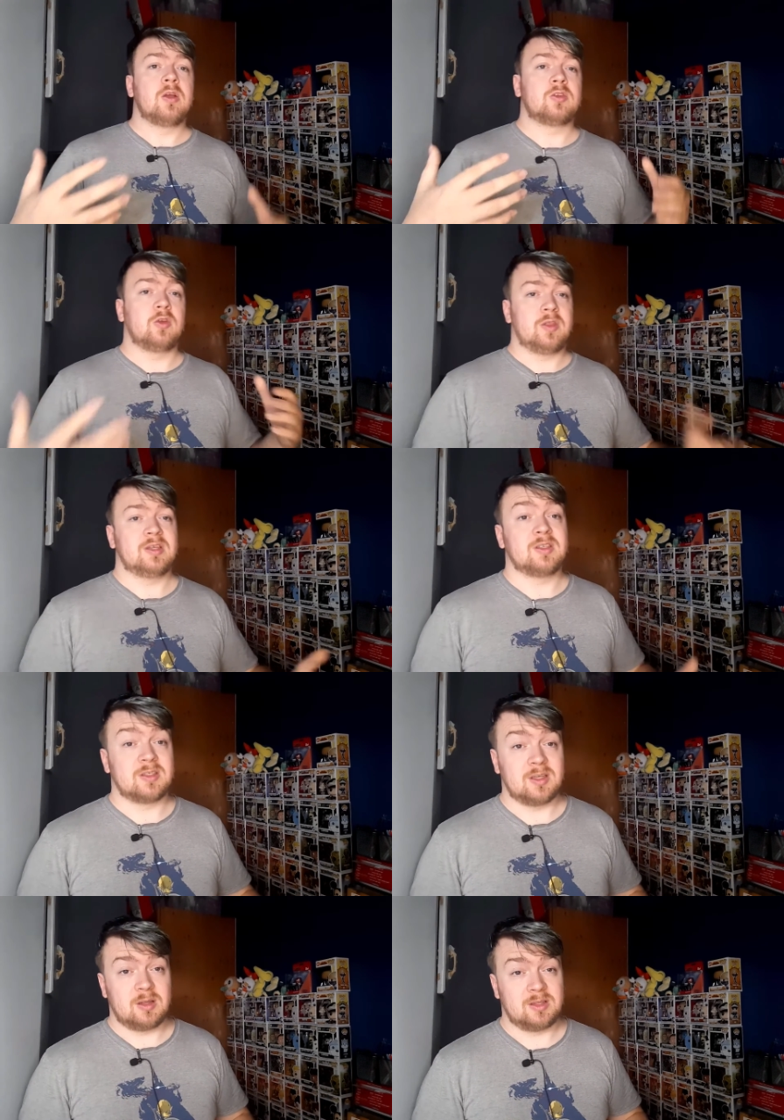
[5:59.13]
So this is
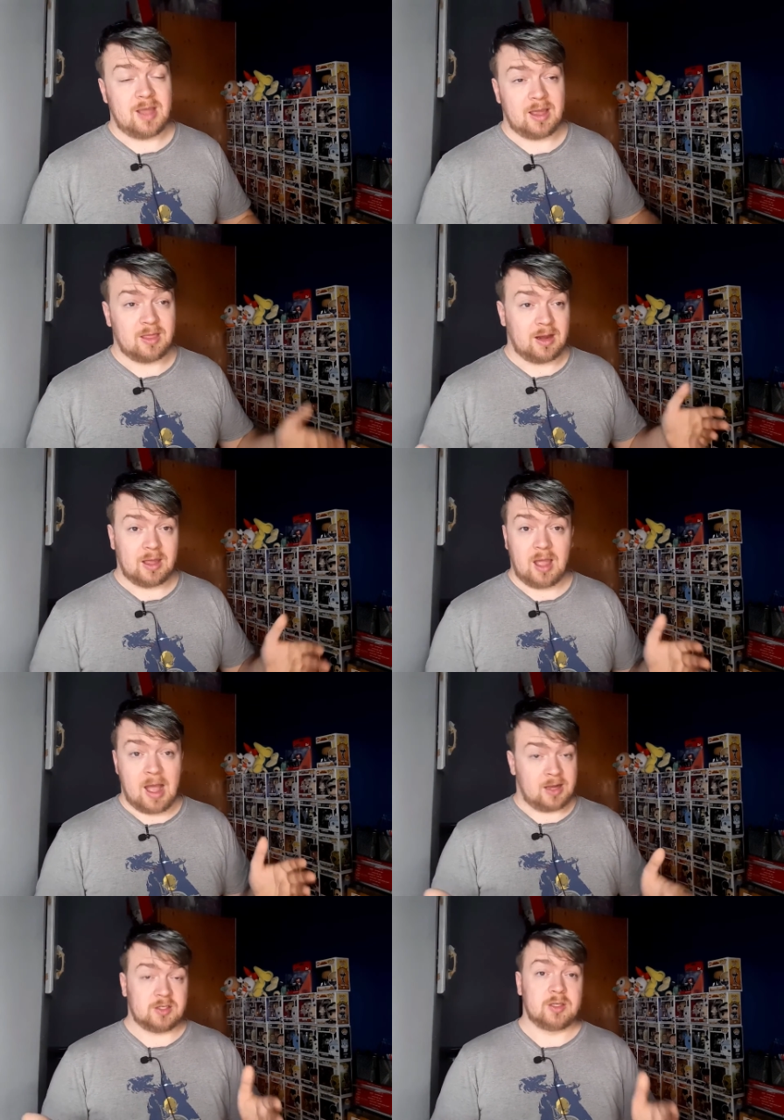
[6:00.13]
a deck that I
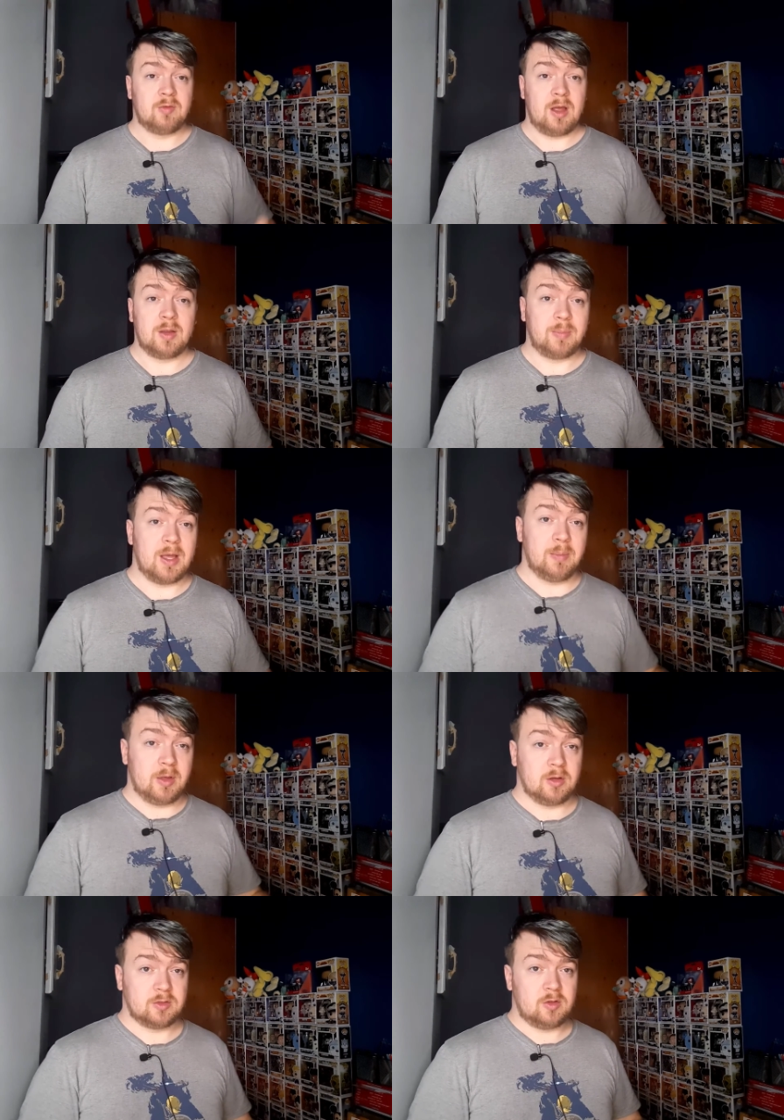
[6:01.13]
actually rarely play
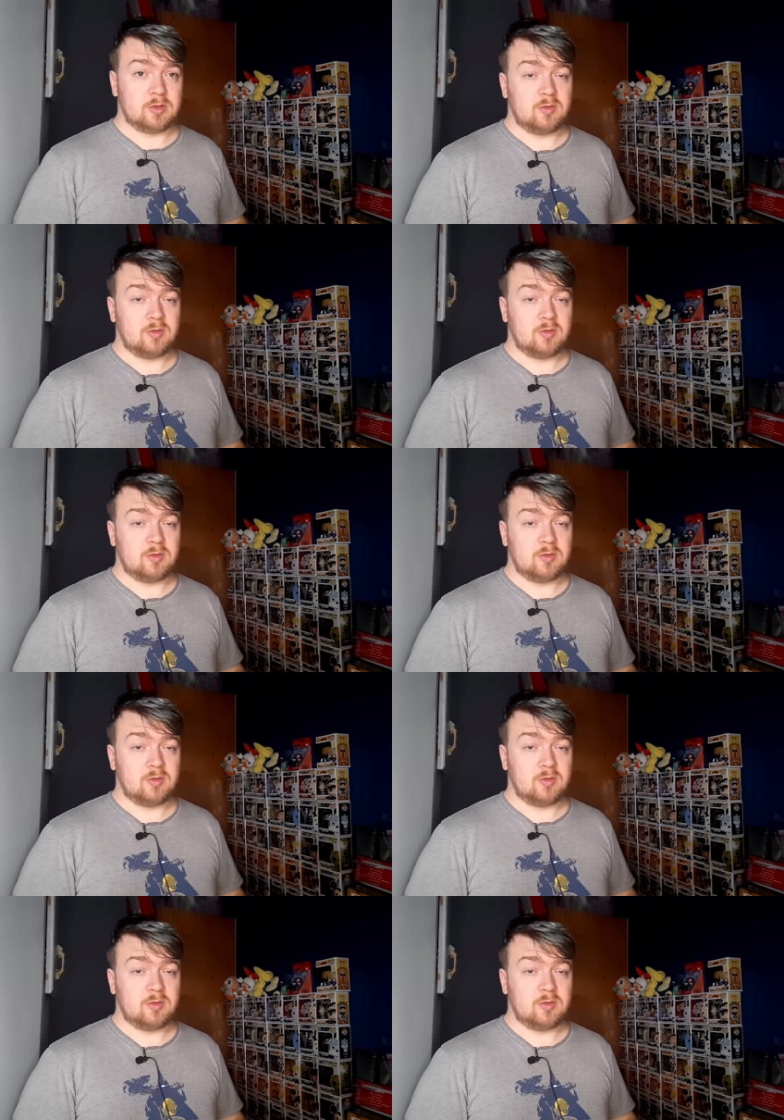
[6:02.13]
because of those